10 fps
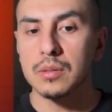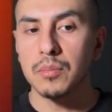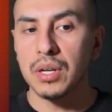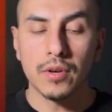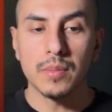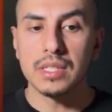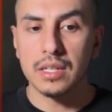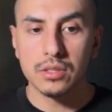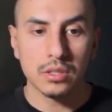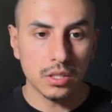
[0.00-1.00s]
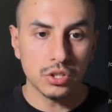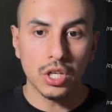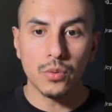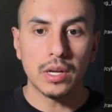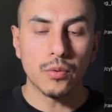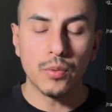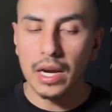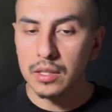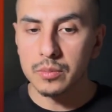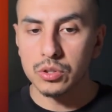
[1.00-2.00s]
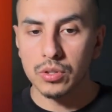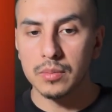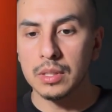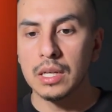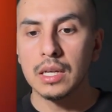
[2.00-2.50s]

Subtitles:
But from it's not just going to generate a random script.